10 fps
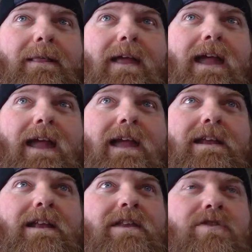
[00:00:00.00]

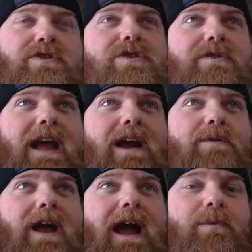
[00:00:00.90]
And as it turned
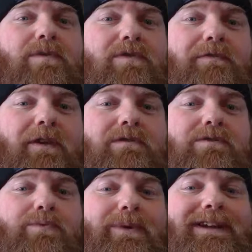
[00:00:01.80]
out, I was
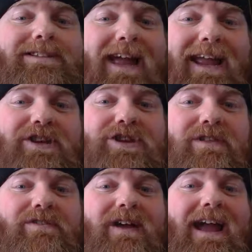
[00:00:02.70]
feeling real
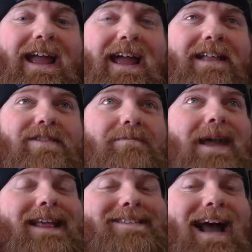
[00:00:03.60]
anxious. I had some
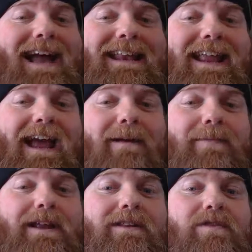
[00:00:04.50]
anxiety
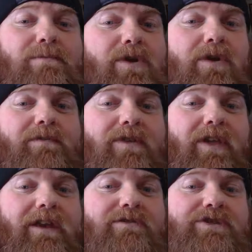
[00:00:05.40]
happening, some nervous
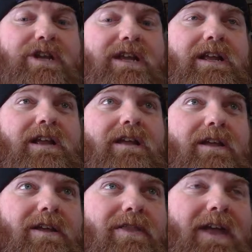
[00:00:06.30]
energy
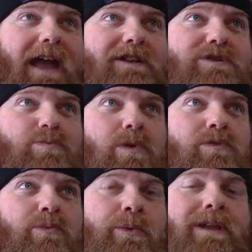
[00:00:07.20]
that
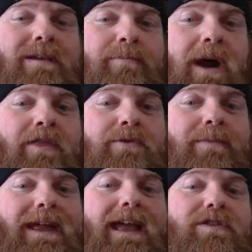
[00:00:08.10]
was really bothering
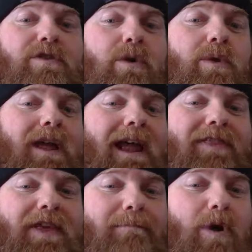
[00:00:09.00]
me. And so
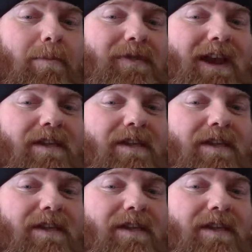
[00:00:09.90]
at that moment that I